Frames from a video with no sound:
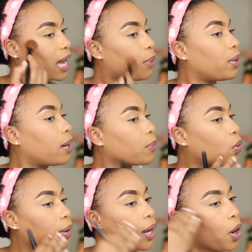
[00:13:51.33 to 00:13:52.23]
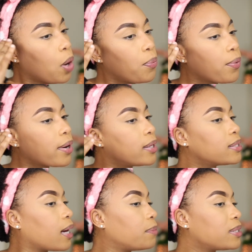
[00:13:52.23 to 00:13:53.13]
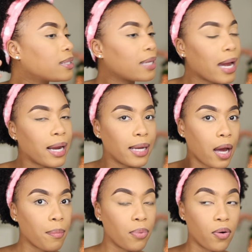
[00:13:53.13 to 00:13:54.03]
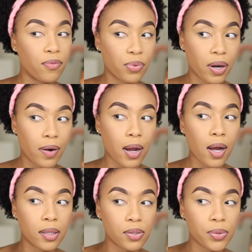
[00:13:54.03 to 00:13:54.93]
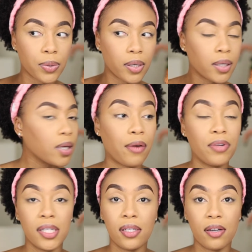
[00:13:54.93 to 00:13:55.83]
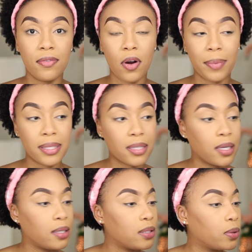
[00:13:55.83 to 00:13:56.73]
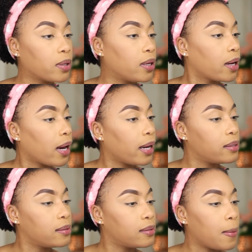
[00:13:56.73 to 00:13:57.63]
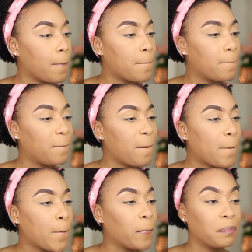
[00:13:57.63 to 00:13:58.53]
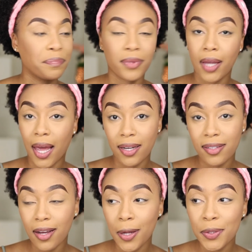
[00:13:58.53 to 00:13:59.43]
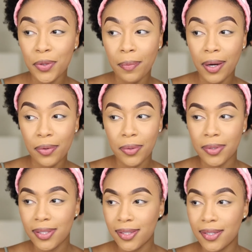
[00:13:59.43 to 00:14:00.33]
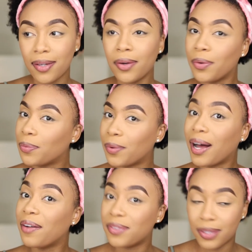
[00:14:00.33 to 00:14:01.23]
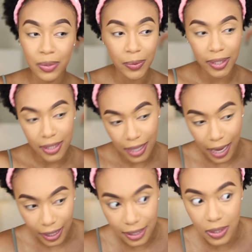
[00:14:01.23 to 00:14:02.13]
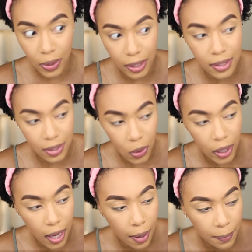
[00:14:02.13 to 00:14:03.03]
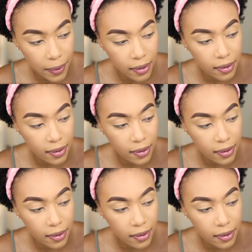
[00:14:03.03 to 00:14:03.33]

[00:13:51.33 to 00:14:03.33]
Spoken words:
And when I'm going upwards, I'm slightly above where I contoured. I really love how my skin is looking, guys. I didn't contour my nose. We'll have to do it, like it's gonna happen.